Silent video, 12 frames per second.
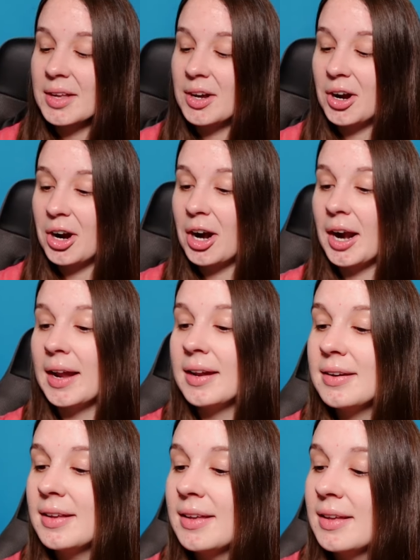Alright,
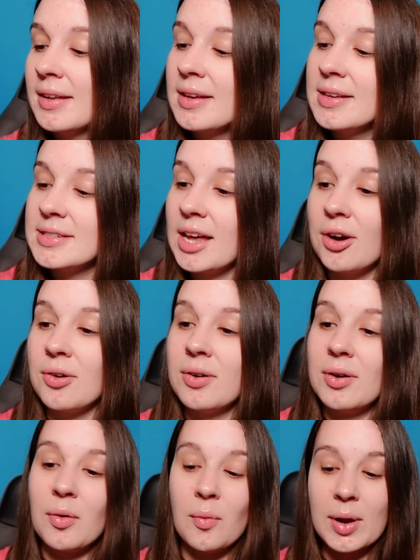so
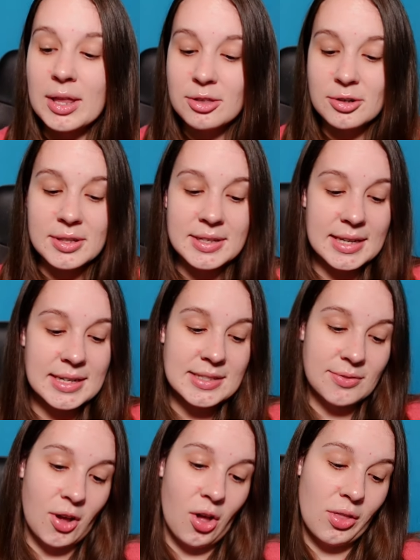we went through the deets
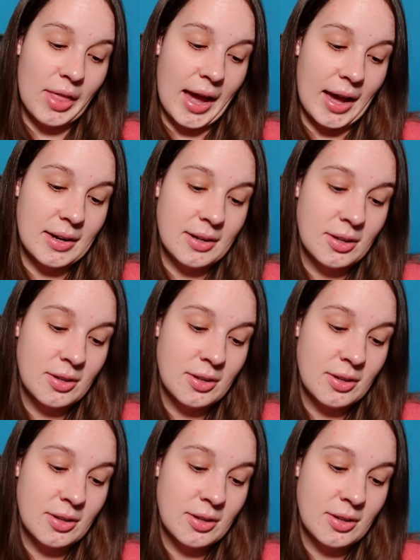of all that.